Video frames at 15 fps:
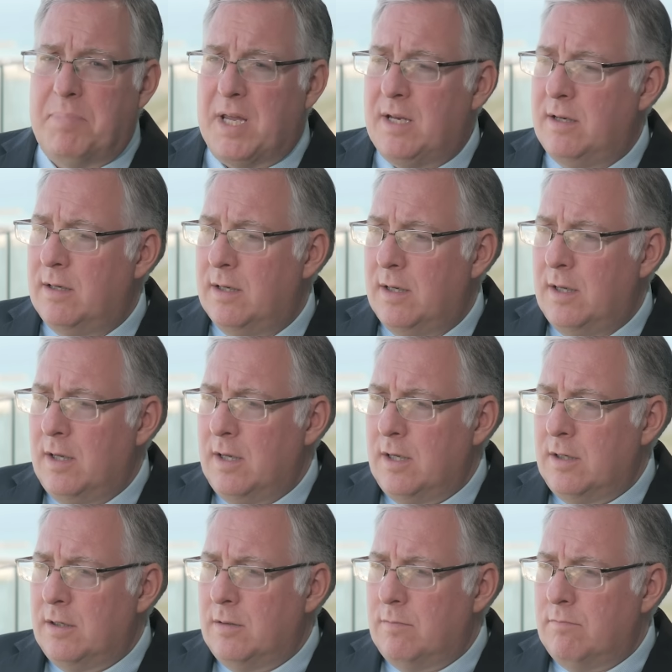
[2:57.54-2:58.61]
been
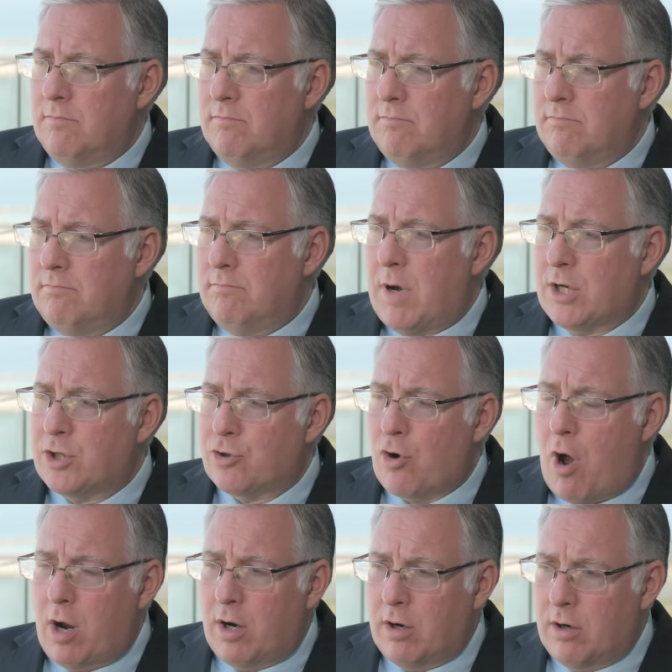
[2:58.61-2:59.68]
much
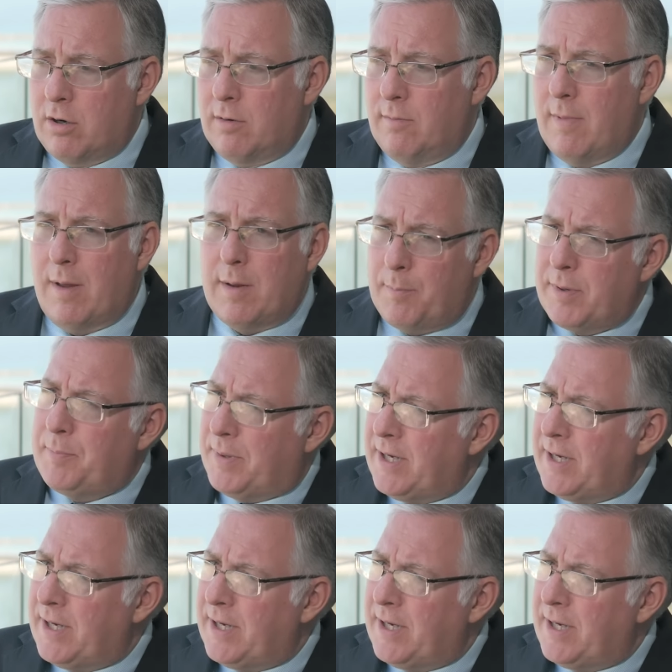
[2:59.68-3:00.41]
stronger, but